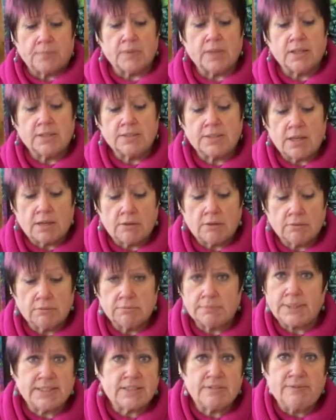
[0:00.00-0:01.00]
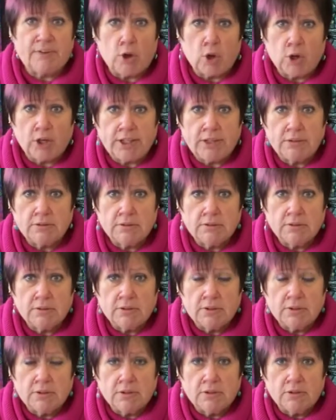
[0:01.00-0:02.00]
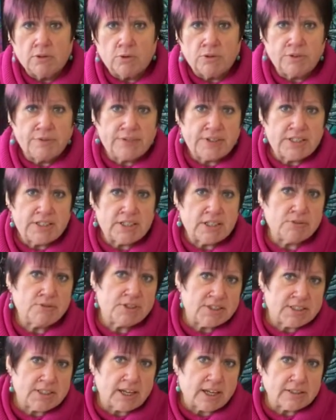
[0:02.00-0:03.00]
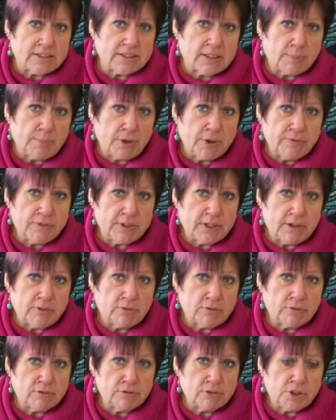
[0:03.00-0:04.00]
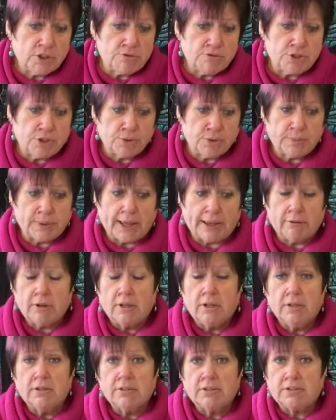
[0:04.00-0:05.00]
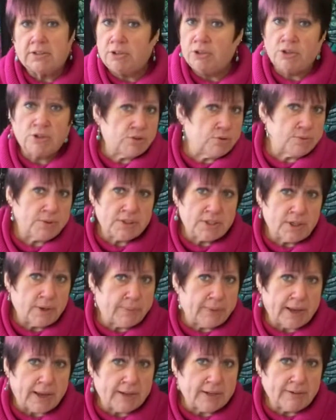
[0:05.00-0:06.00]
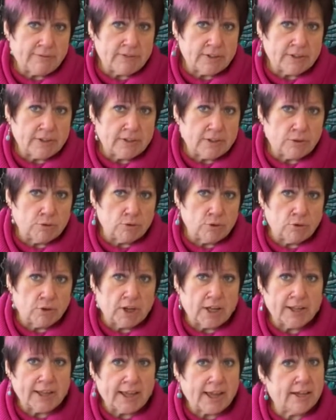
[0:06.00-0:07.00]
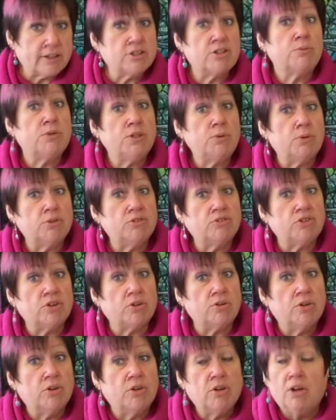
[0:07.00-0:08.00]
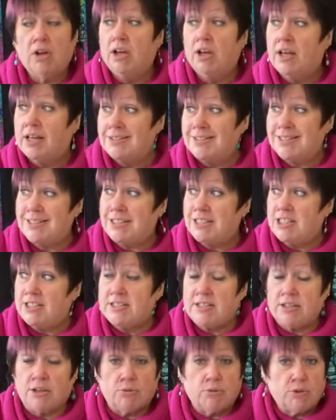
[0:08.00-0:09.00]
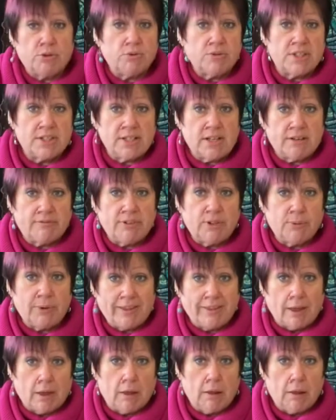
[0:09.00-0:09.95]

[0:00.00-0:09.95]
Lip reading: So that's fine. All the videos are stacked up over there on YouTube now, so you can always go back and have another little look and catch up when you want to. As I said yesterday, with all this lovely weather,